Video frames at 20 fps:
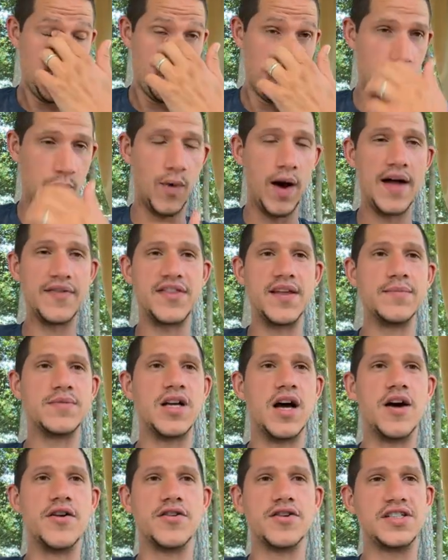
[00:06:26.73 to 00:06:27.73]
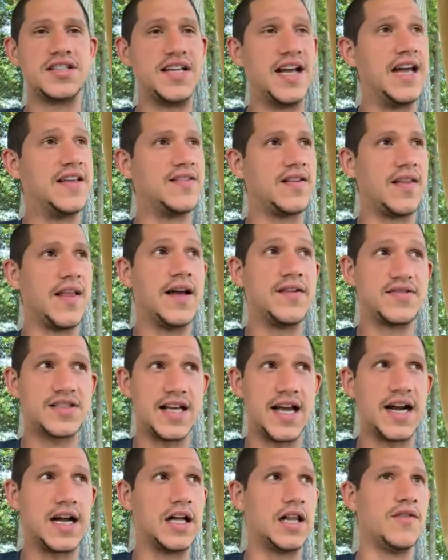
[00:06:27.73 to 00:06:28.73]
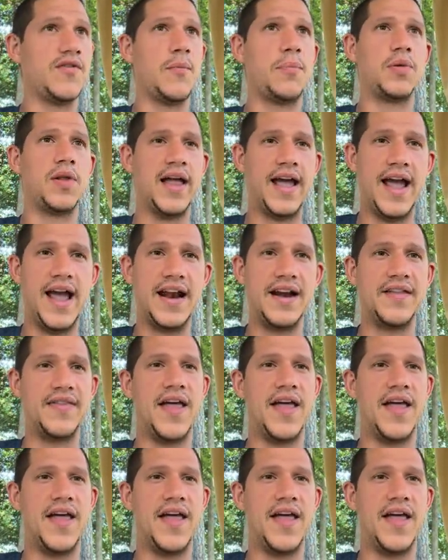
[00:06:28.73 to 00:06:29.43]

We want them to understand the life cycle of a plant,